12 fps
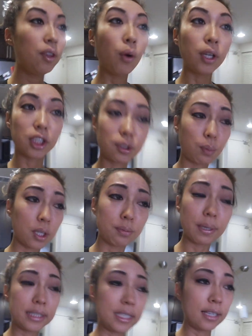though I just brushed
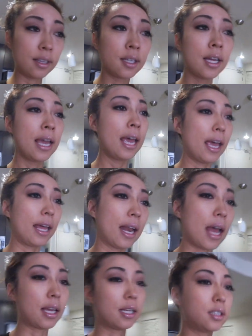my teeth and
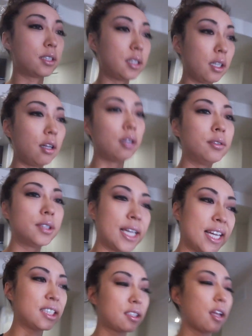I could still
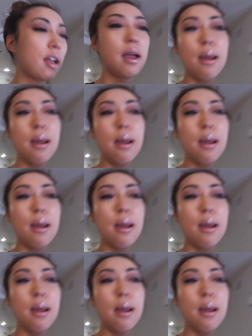taste